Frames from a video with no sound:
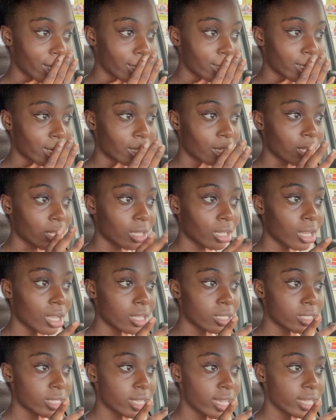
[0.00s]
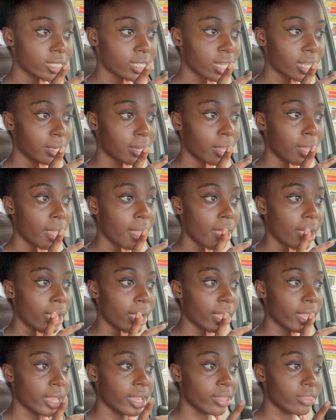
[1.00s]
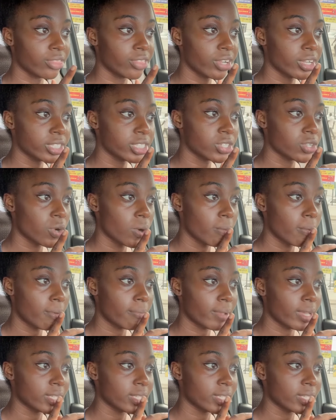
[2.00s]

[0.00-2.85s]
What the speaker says: o'clock last night, and 8:30 come and me,